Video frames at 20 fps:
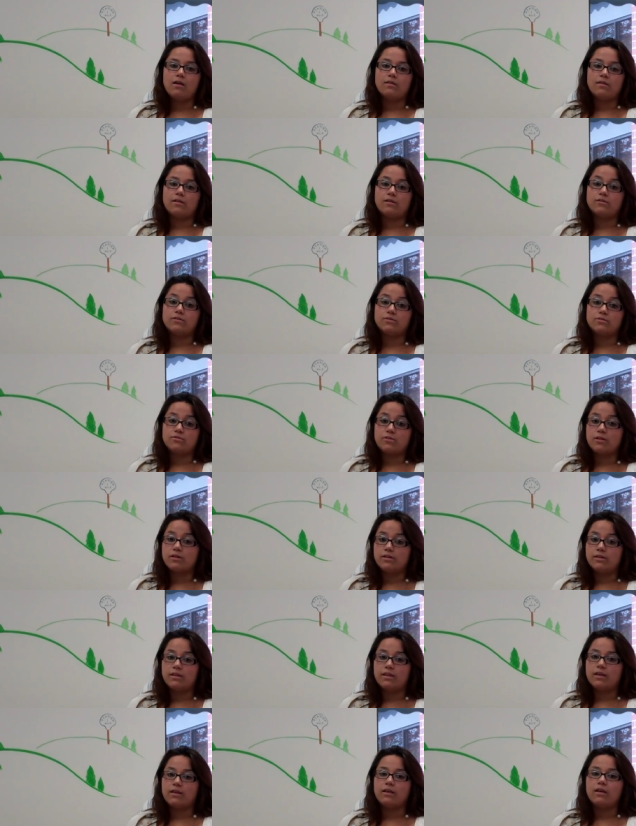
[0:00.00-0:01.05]
that are
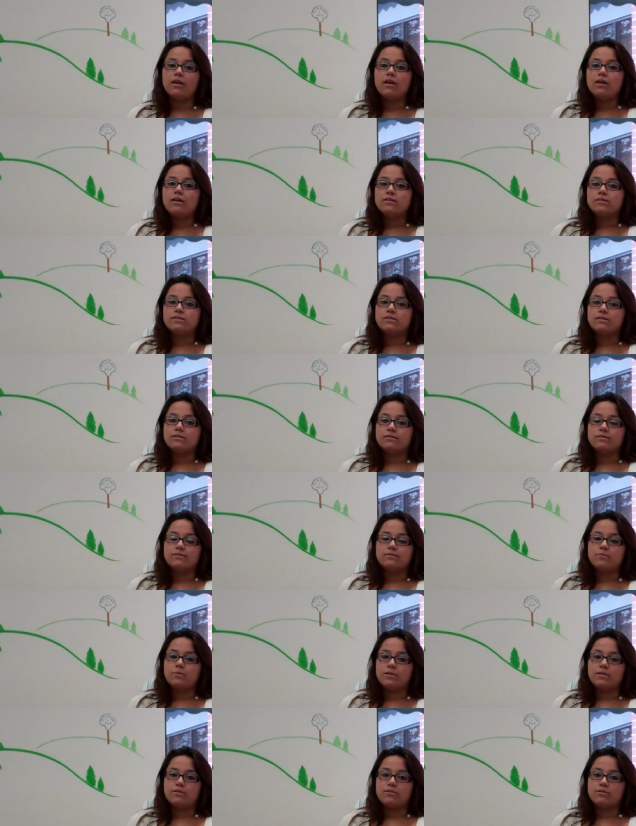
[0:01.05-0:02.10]
struggling to,
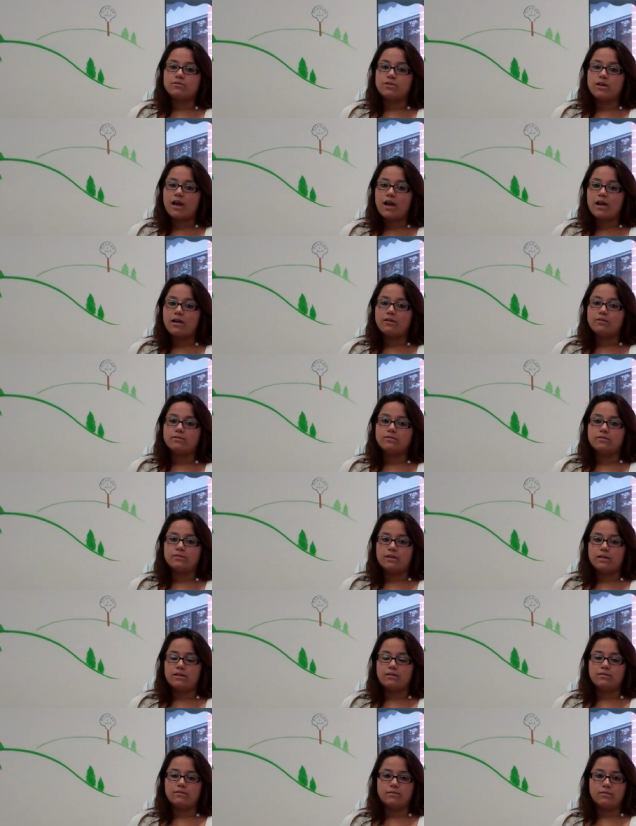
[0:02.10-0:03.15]
with their child,
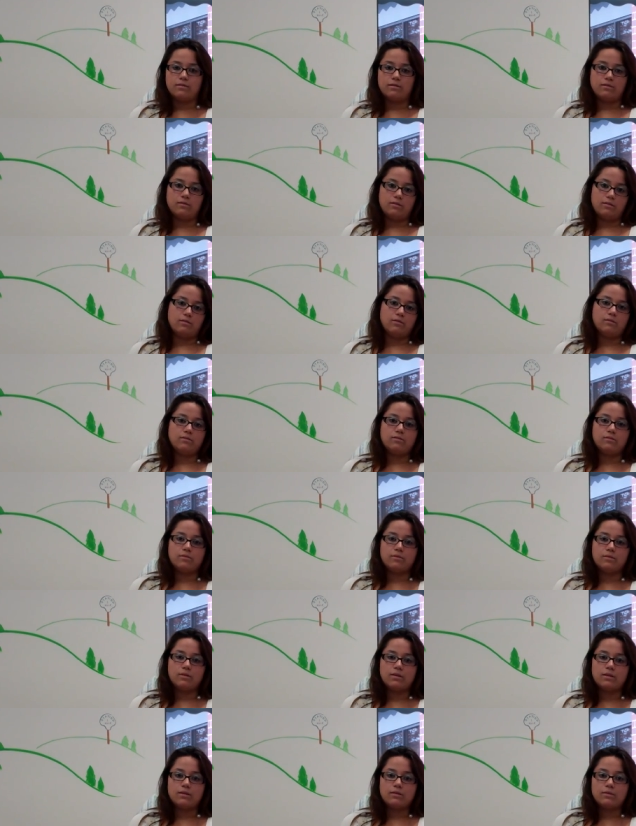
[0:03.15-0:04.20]
like to
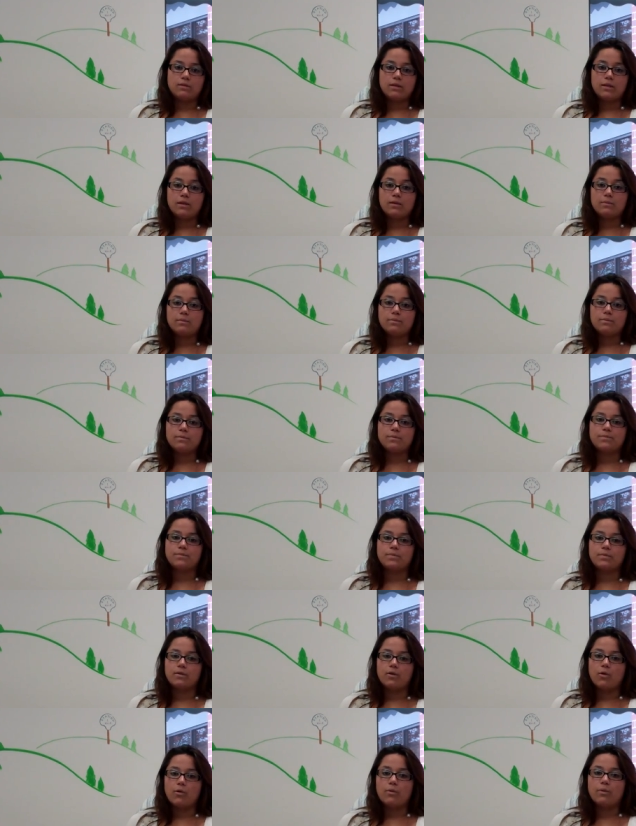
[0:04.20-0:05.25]
keep
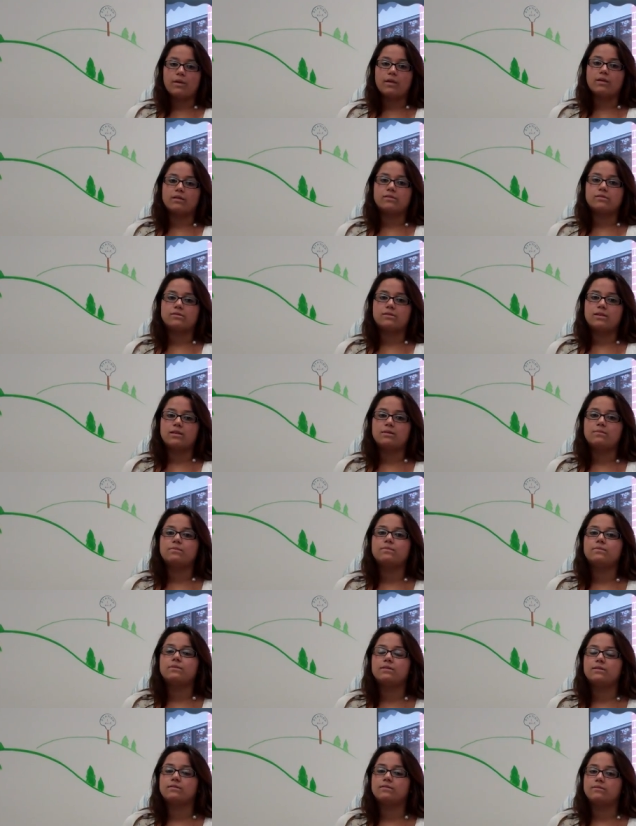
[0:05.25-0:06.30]
going, to keep
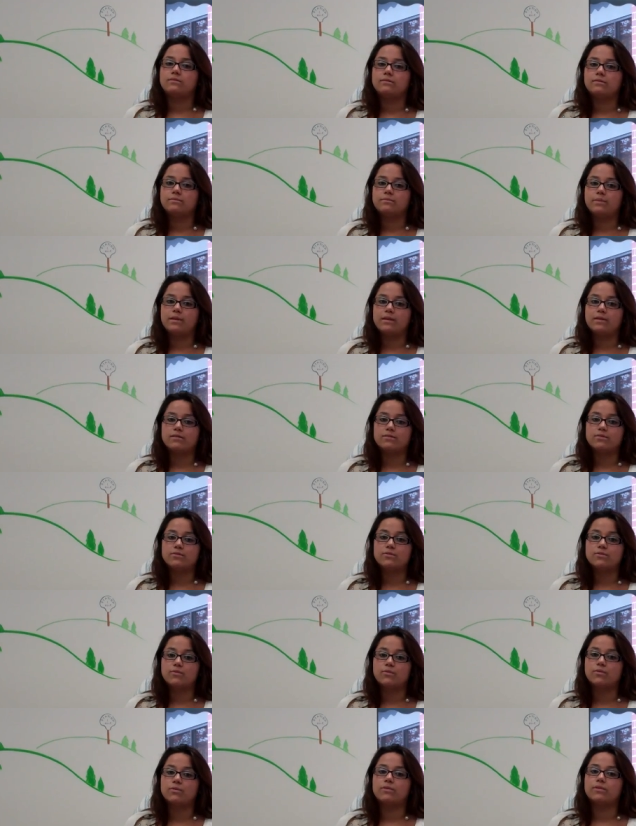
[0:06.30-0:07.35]
in, being in
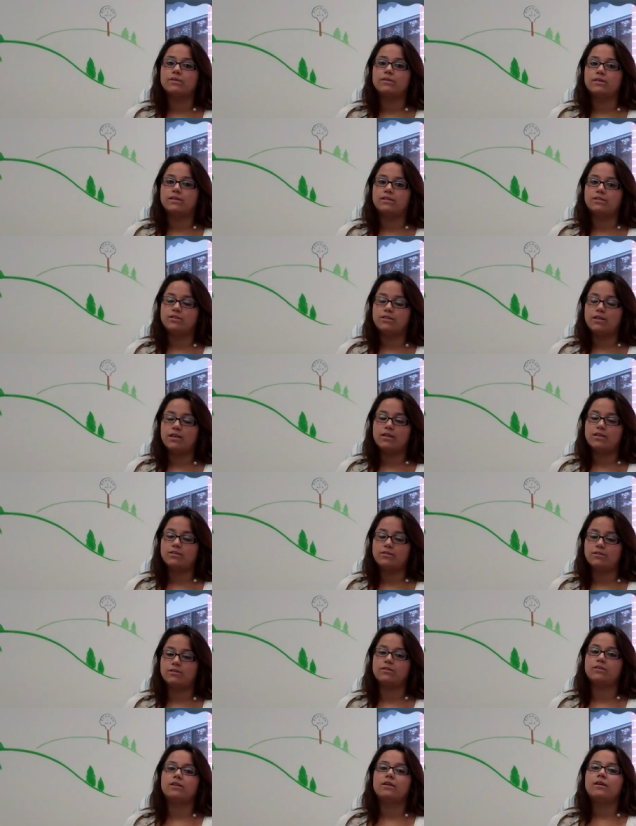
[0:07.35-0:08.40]
school and
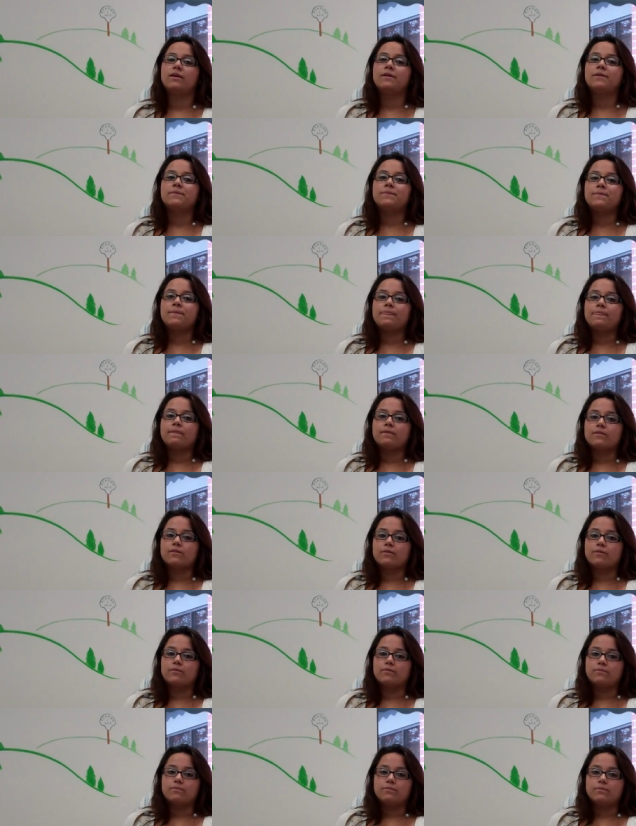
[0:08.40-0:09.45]
education.
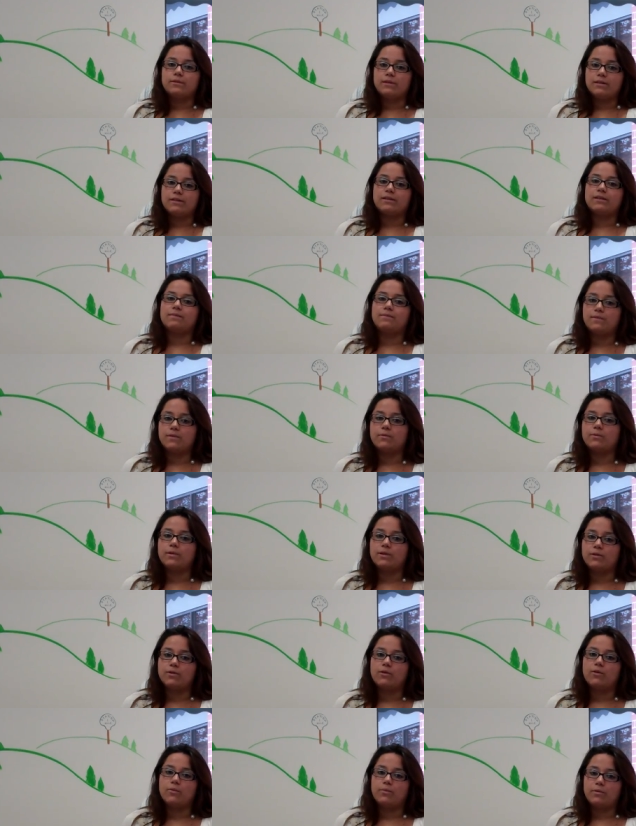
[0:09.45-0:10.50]
So we need to keep the
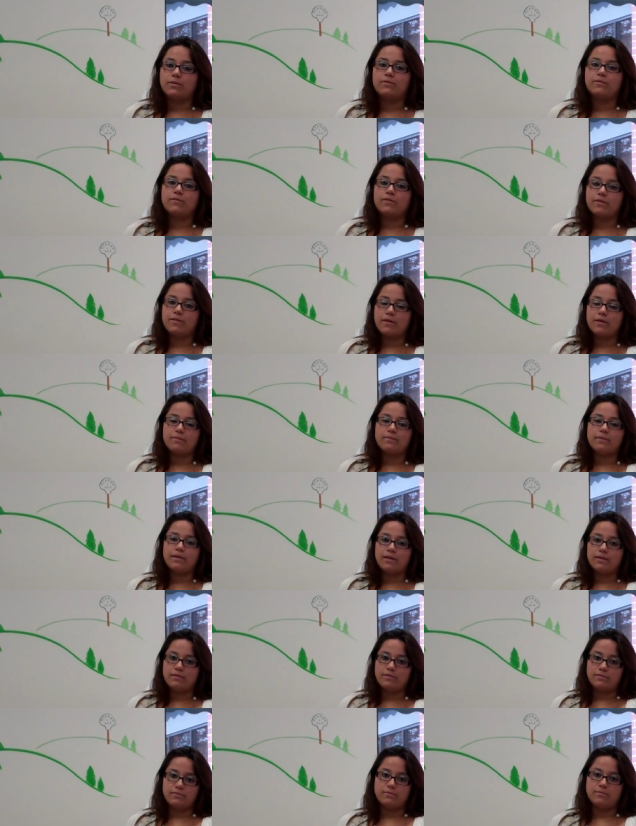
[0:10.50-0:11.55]
window open for them.
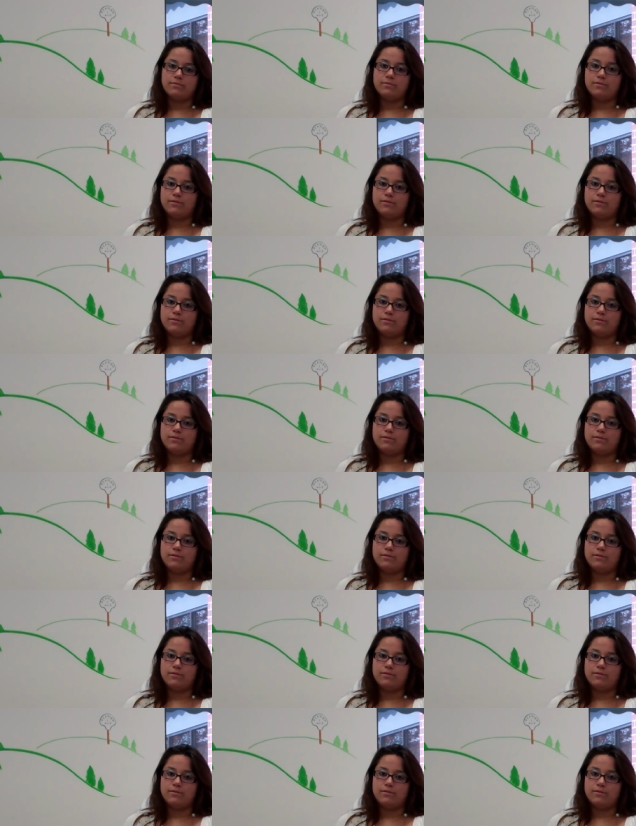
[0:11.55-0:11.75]
It,